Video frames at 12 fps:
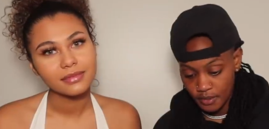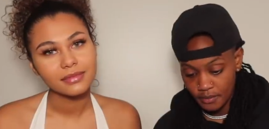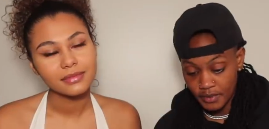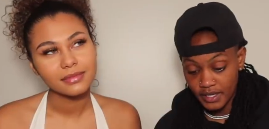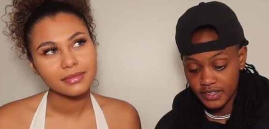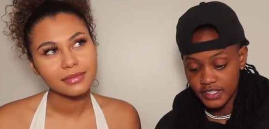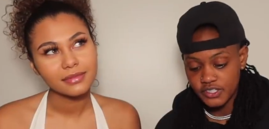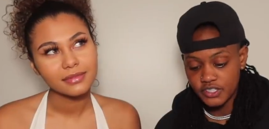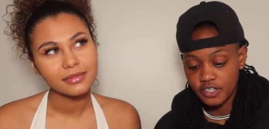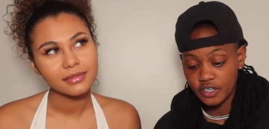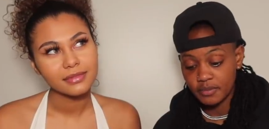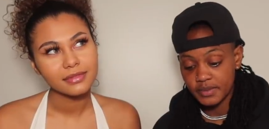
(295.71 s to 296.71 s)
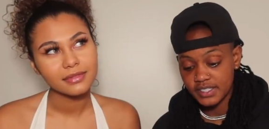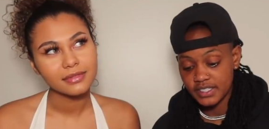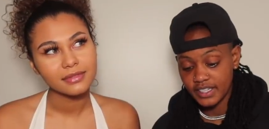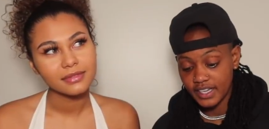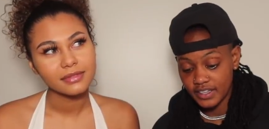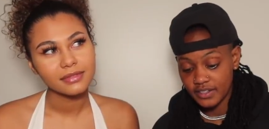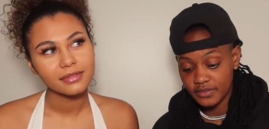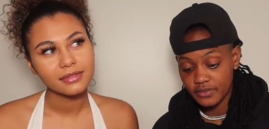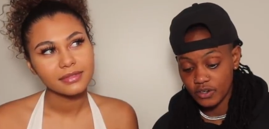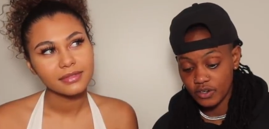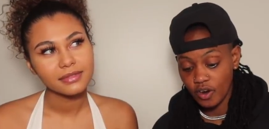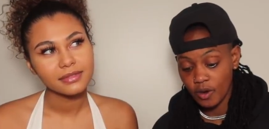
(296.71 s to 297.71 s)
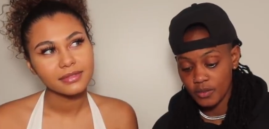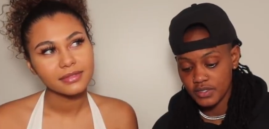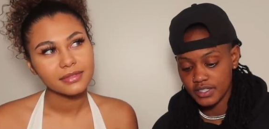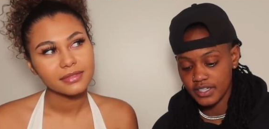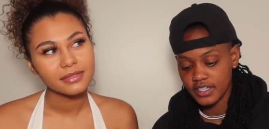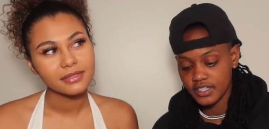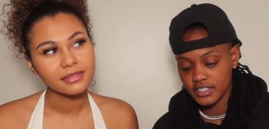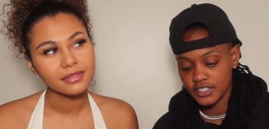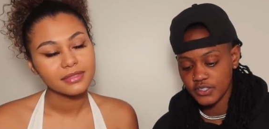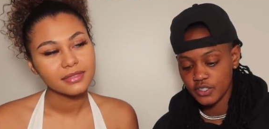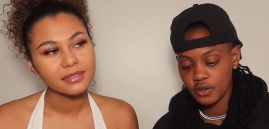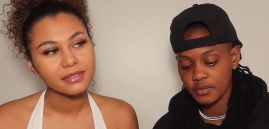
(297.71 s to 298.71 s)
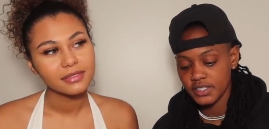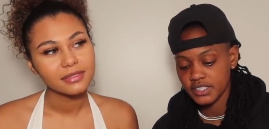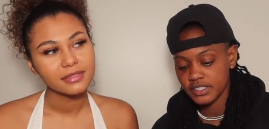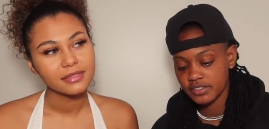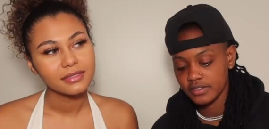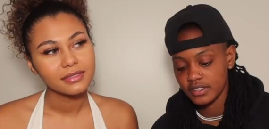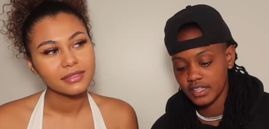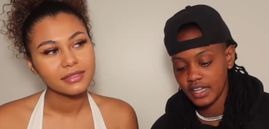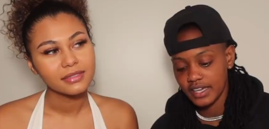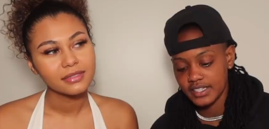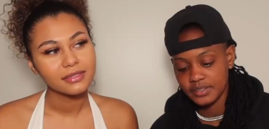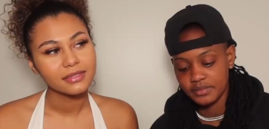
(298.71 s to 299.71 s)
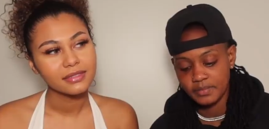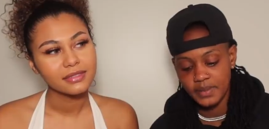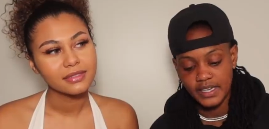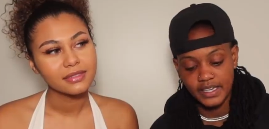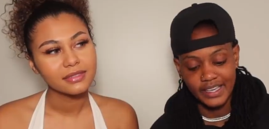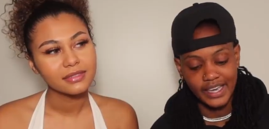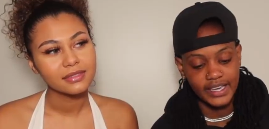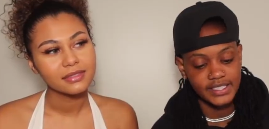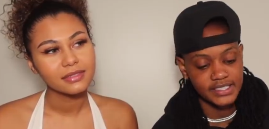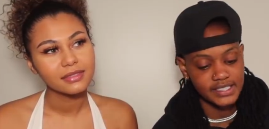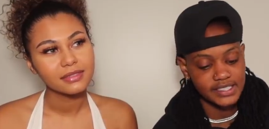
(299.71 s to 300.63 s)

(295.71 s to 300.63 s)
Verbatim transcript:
Speaker 1: Me and this girl have been together for almost a year. She told me she realized being gay is a